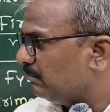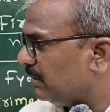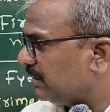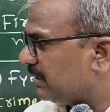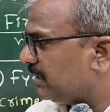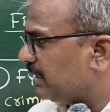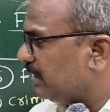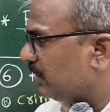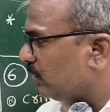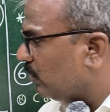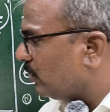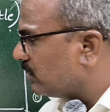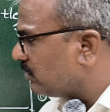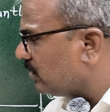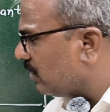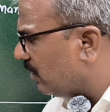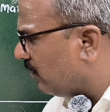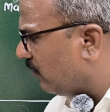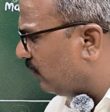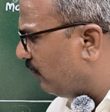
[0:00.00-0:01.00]
But he
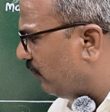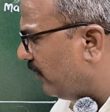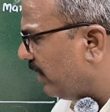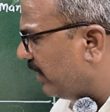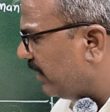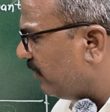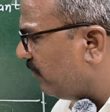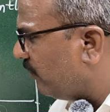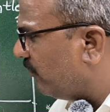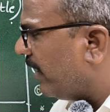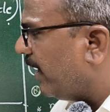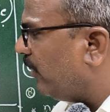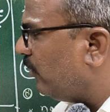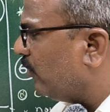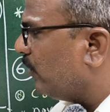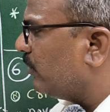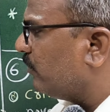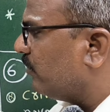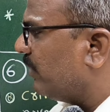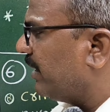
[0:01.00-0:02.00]
wrote a very
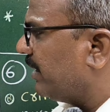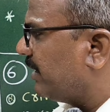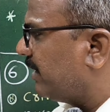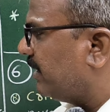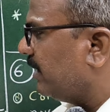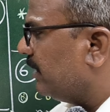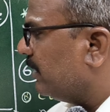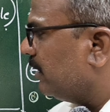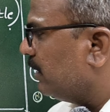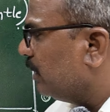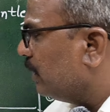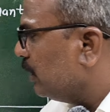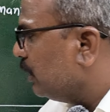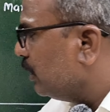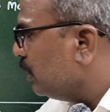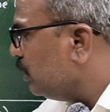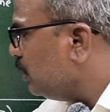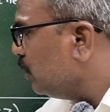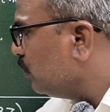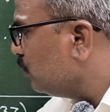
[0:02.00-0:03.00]
well-known work.
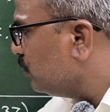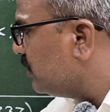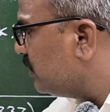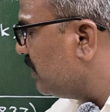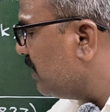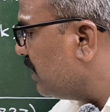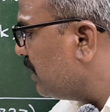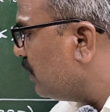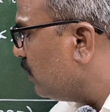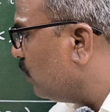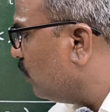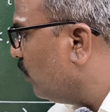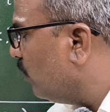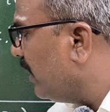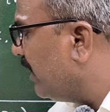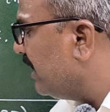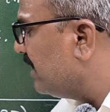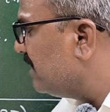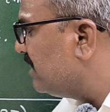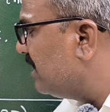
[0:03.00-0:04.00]
Eugene
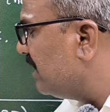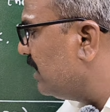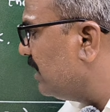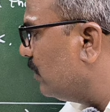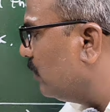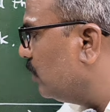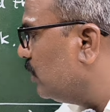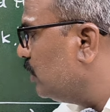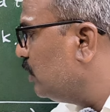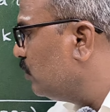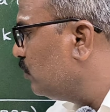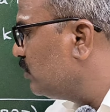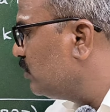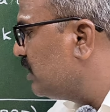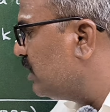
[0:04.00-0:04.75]
Onegin.